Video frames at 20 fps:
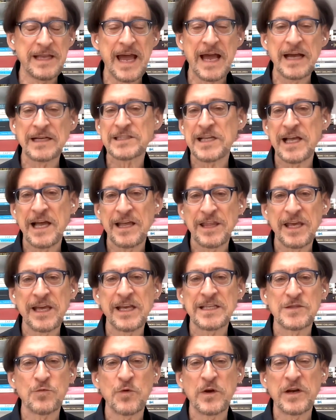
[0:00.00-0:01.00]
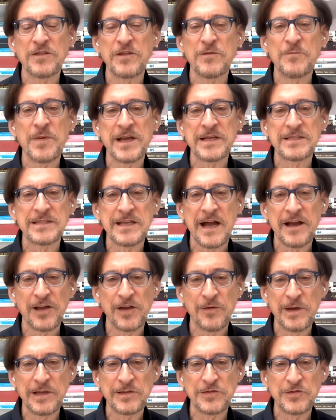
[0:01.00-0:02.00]
Actually, I think it's one of the best
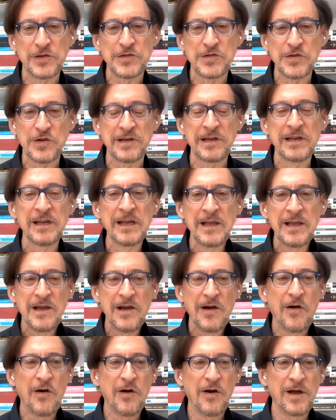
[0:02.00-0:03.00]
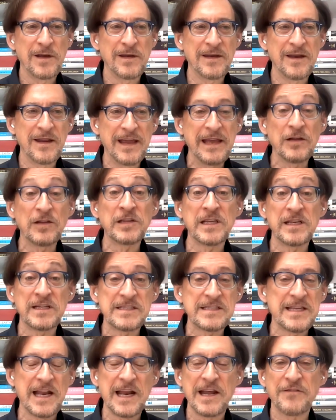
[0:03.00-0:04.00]
documentaries on on
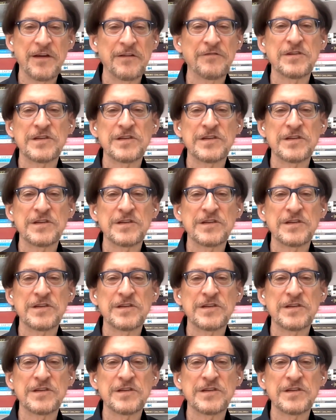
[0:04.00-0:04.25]
illness that I've ever